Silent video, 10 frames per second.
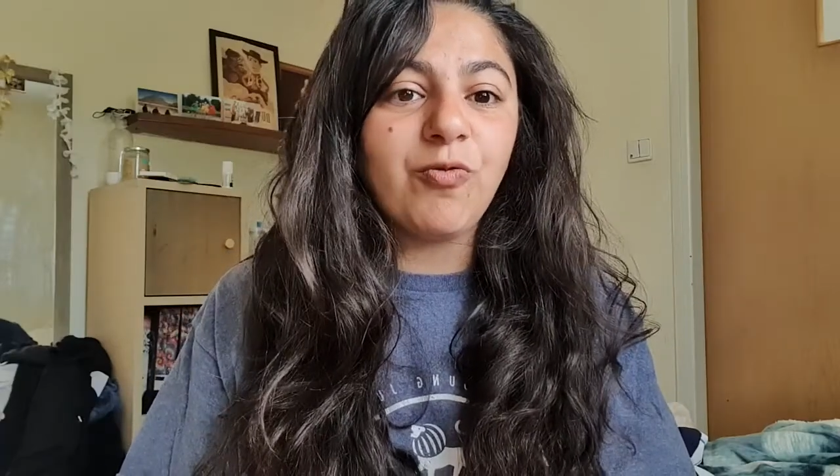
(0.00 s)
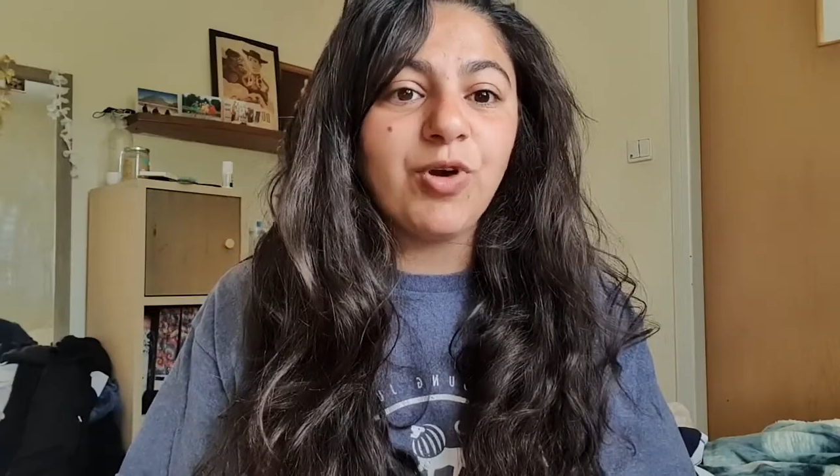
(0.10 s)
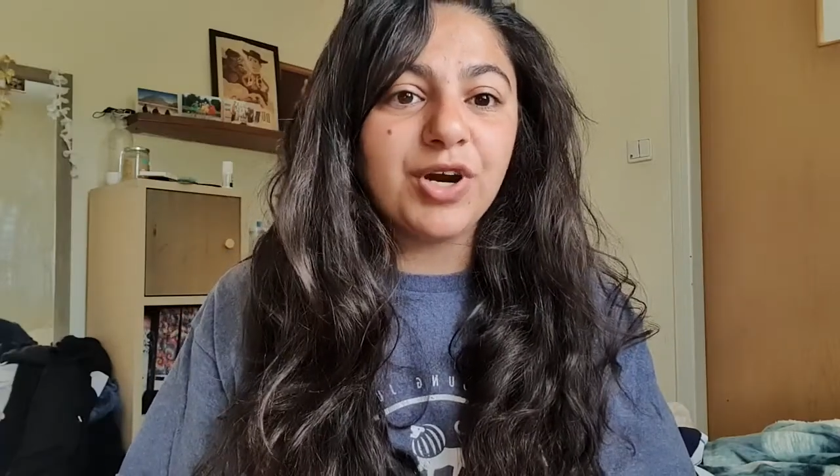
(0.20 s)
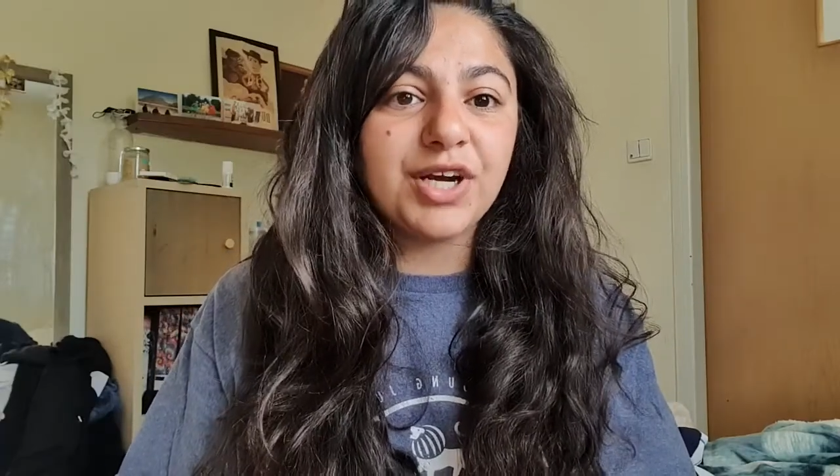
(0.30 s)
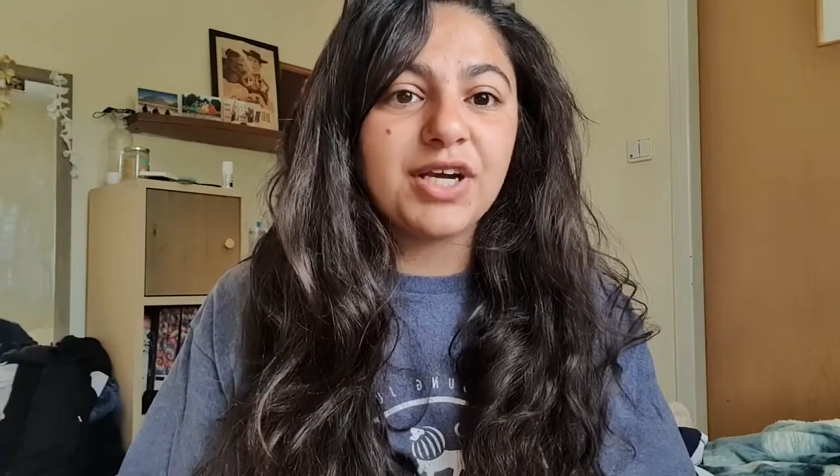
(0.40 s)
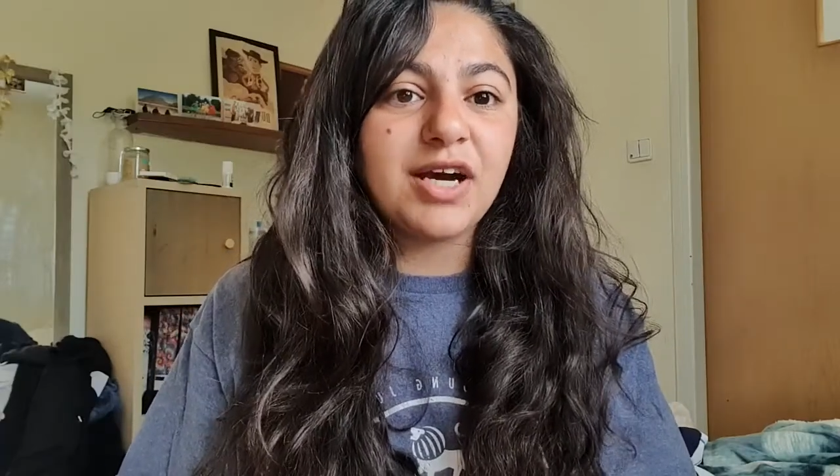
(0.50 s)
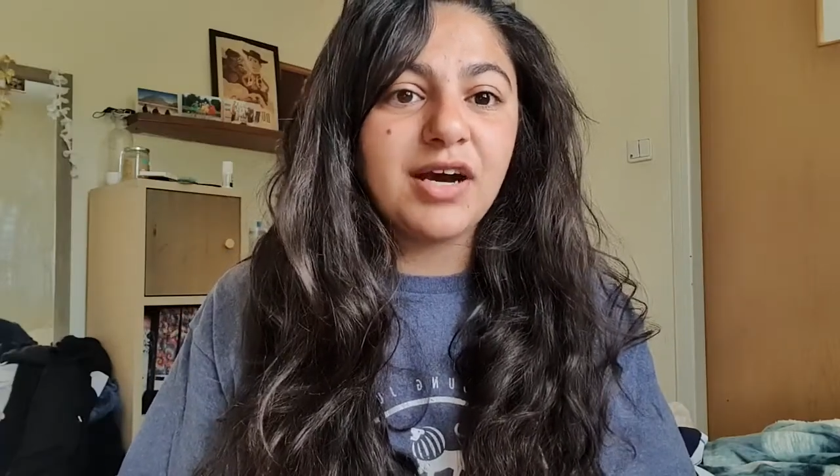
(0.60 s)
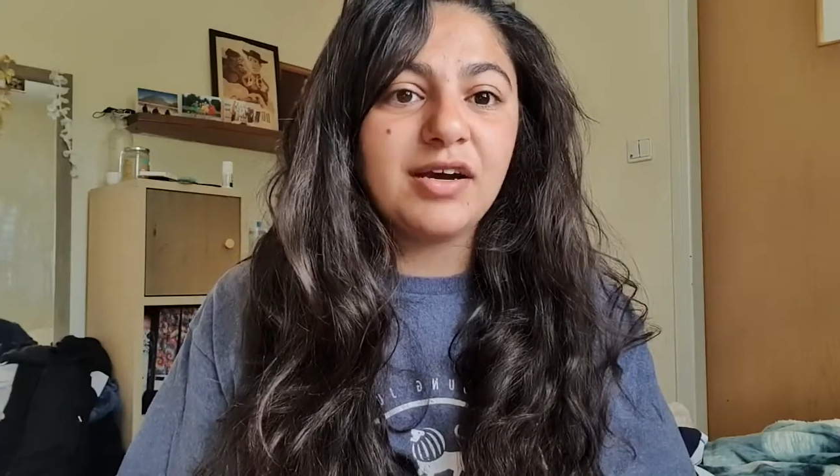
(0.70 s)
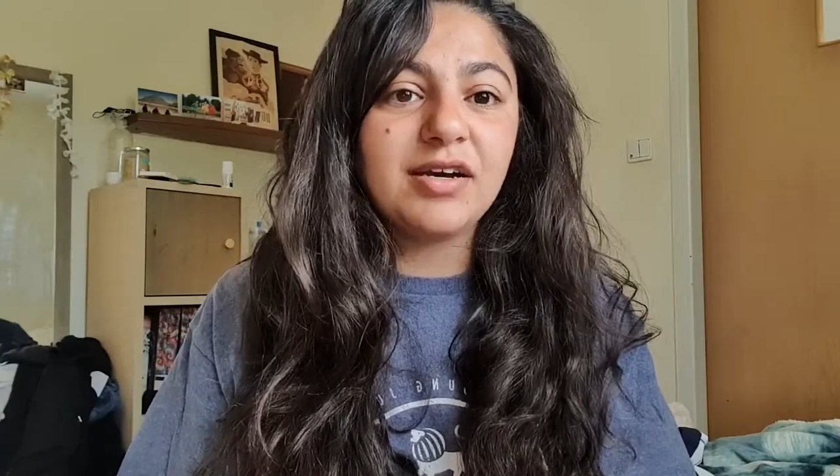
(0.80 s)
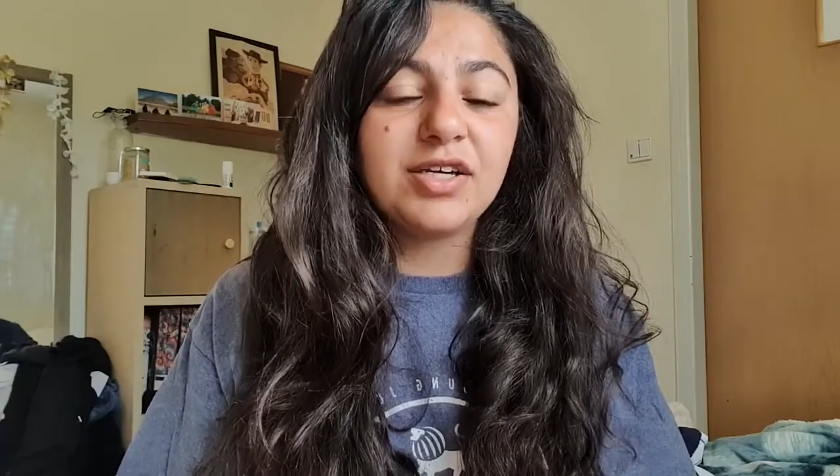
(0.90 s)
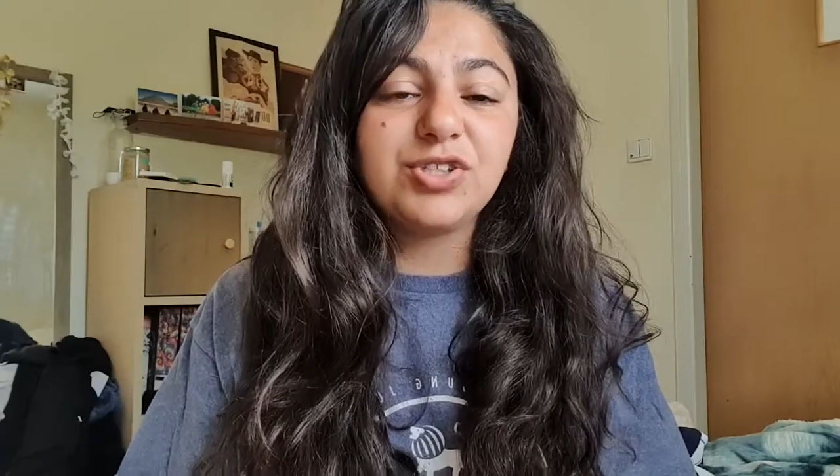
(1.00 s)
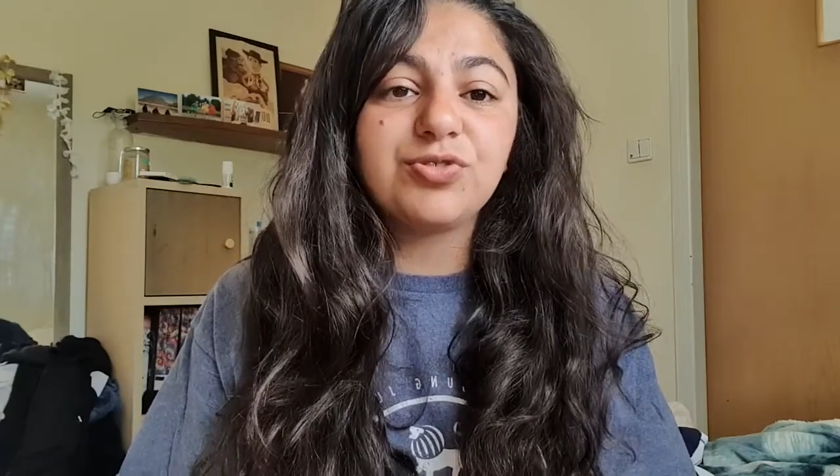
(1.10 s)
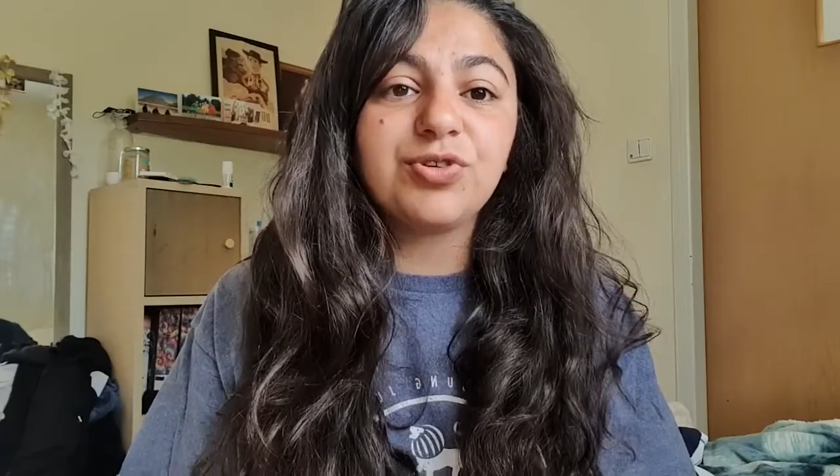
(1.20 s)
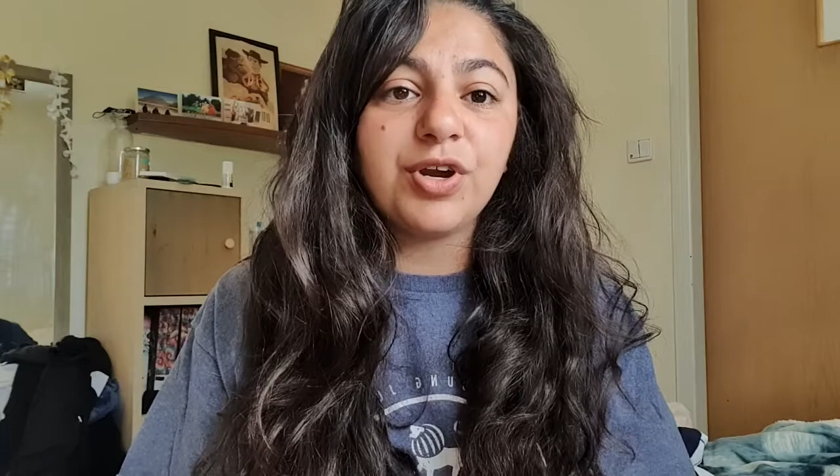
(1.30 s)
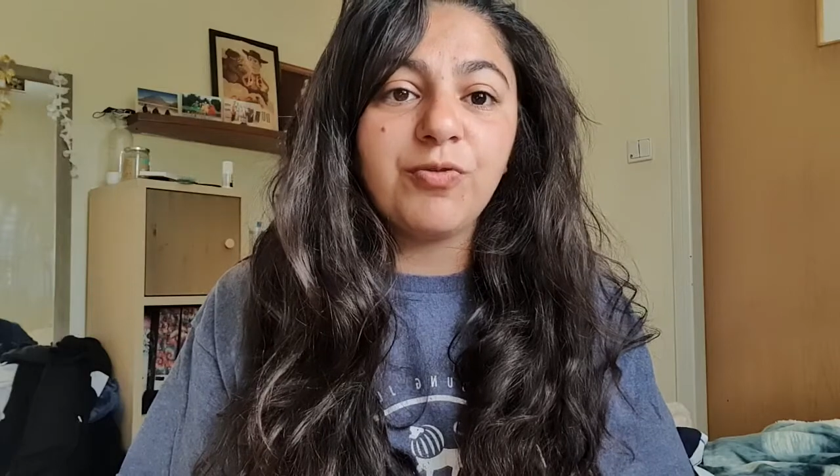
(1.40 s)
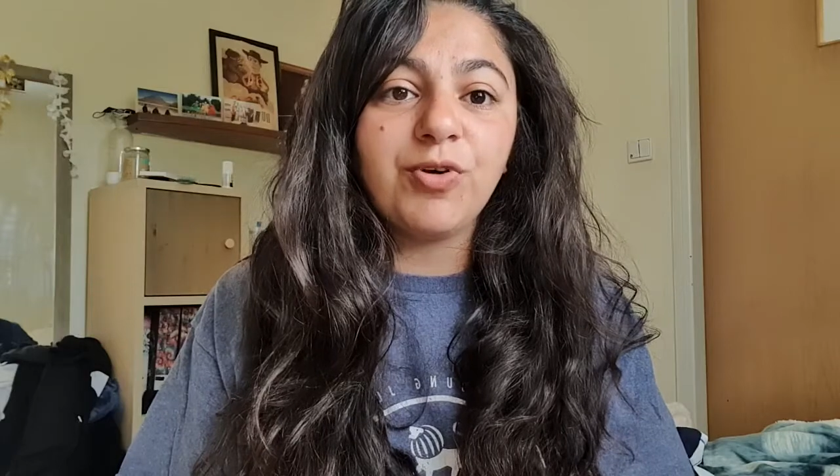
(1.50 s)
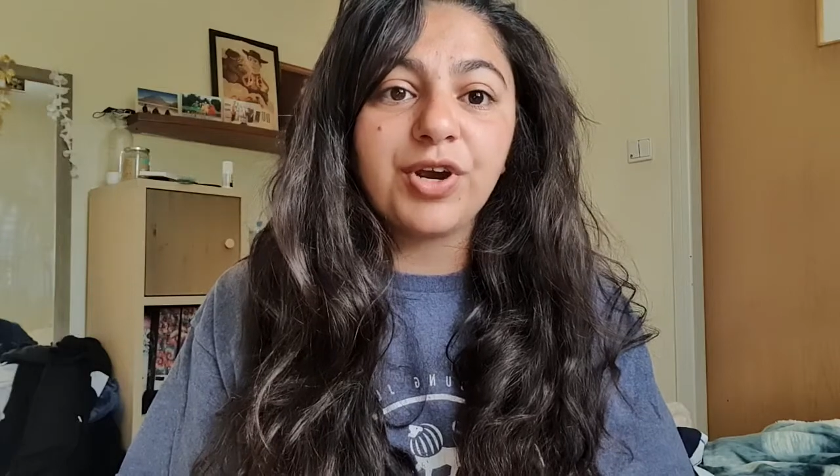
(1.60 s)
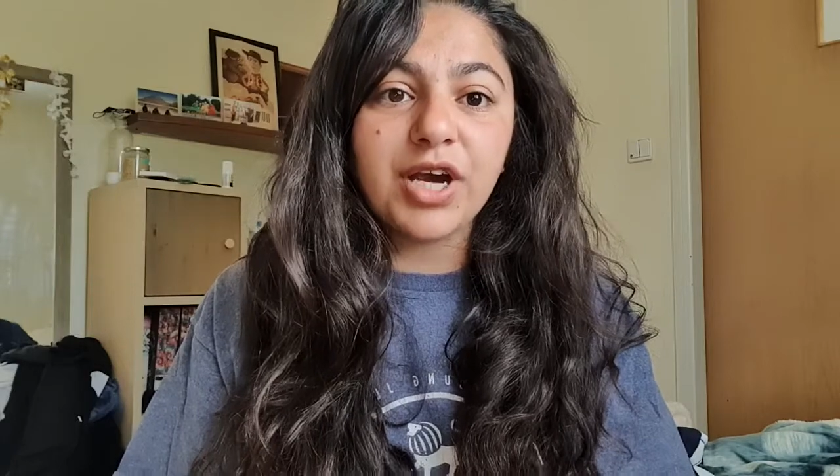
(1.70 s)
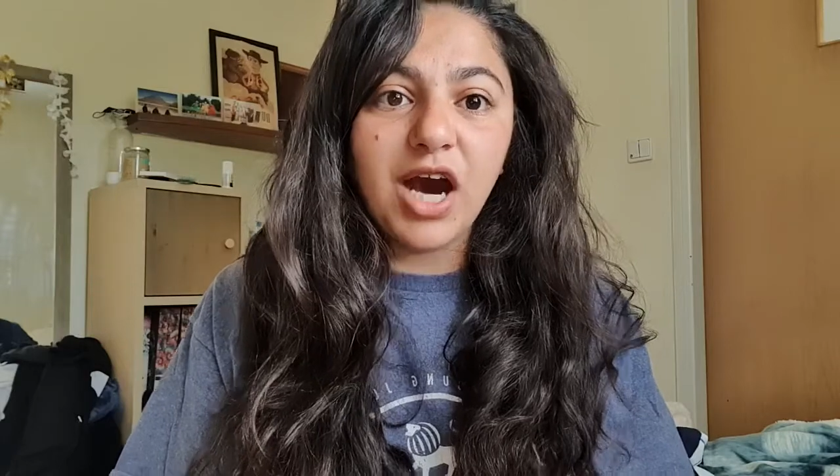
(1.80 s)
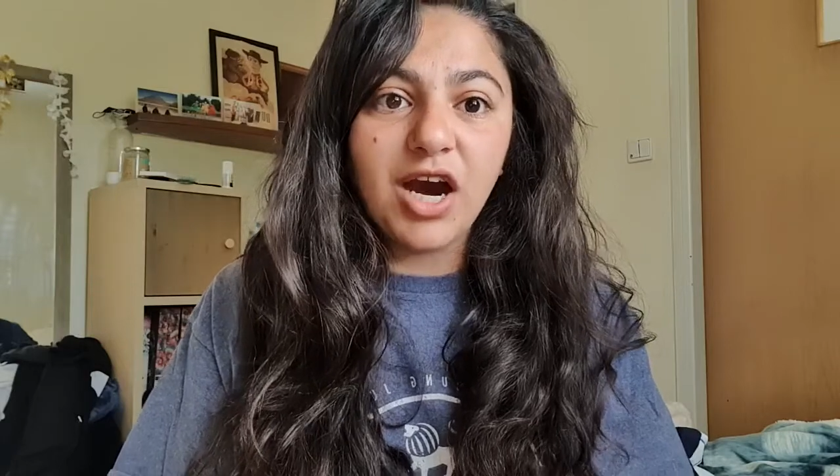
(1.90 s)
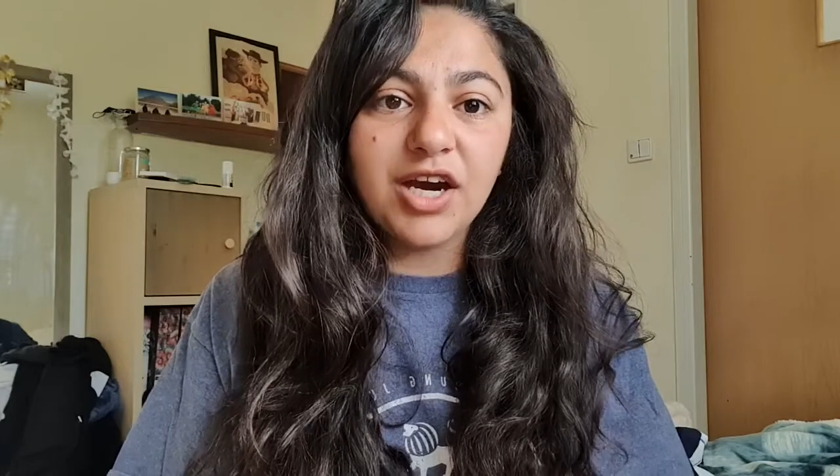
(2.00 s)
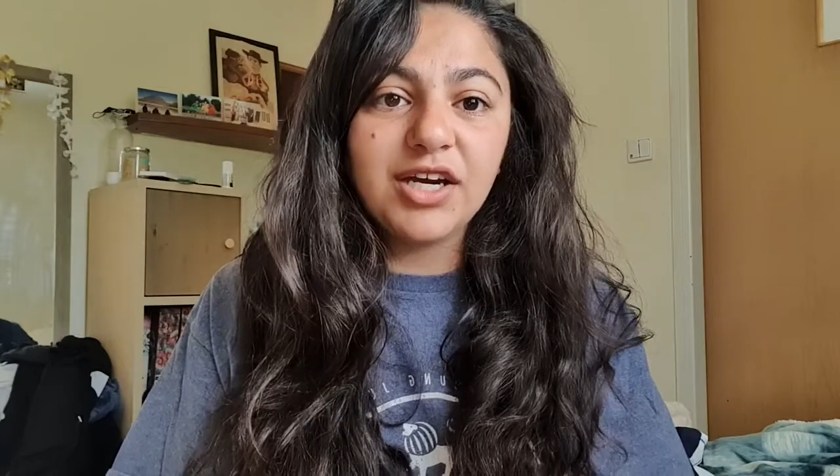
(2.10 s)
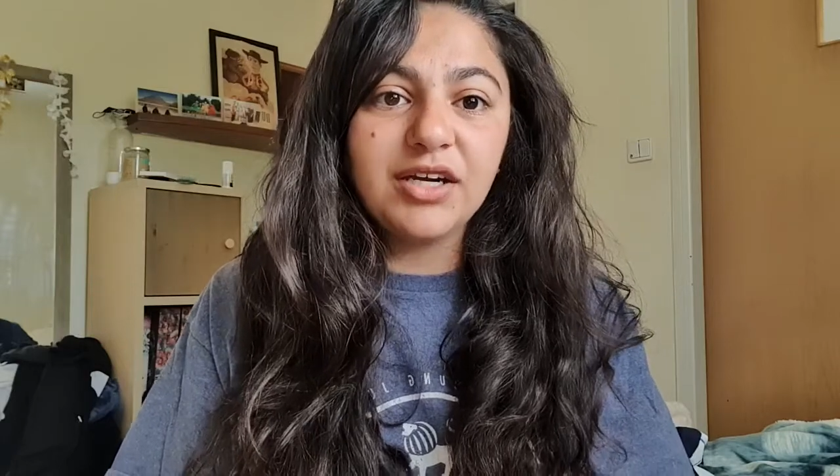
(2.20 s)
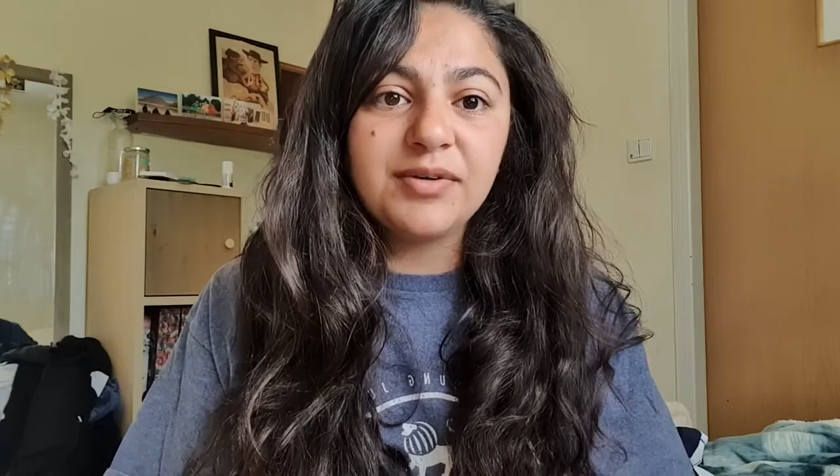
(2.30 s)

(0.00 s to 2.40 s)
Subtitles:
work hard,